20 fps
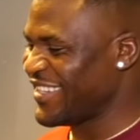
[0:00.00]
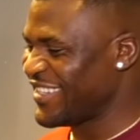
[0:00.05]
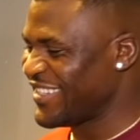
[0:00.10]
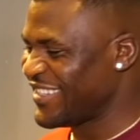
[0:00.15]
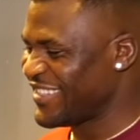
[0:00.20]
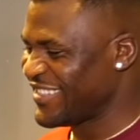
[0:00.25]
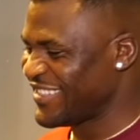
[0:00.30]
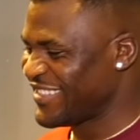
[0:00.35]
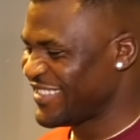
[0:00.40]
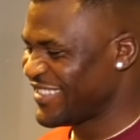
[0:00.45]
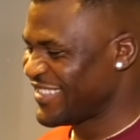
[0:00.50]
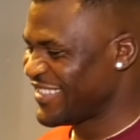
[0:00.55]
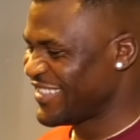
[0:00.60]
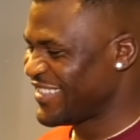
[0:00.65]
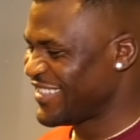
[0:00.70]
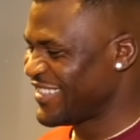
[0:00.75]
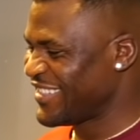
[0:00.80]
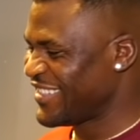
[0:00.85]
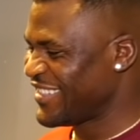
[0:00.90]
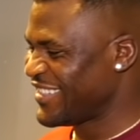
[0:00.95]

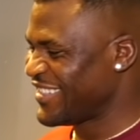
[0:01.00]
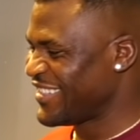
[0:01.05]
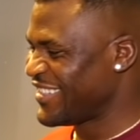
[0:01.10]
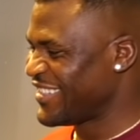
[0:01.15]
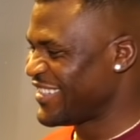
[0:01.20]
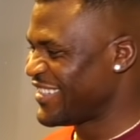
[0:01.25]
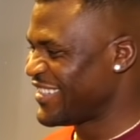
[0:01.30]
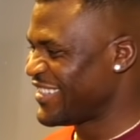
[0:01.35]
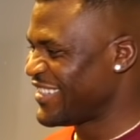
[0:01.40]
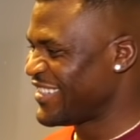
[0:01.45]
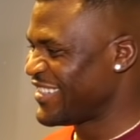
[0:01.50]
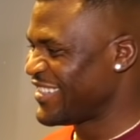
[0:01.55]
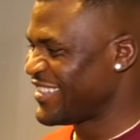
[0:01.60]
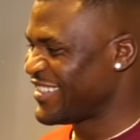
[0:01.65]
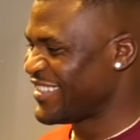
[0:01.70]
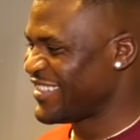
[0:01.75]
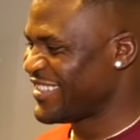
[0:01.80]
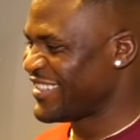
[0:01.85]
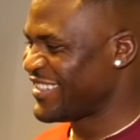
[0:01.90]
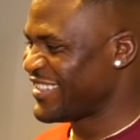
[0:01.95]

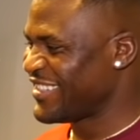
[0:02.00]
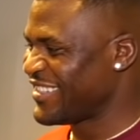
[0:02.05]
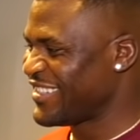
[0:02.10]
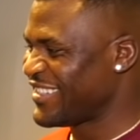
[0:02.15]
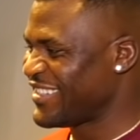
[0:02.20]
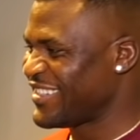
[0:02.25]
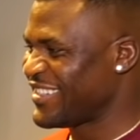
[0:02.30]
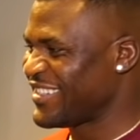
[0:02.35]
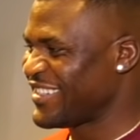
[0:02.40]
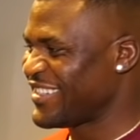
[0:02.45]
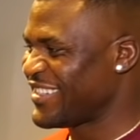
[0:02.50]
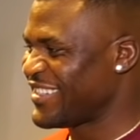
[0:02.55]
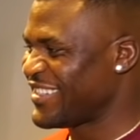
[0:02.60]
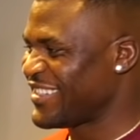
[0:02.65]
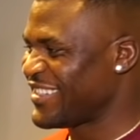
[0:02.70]
This person isn't speaking.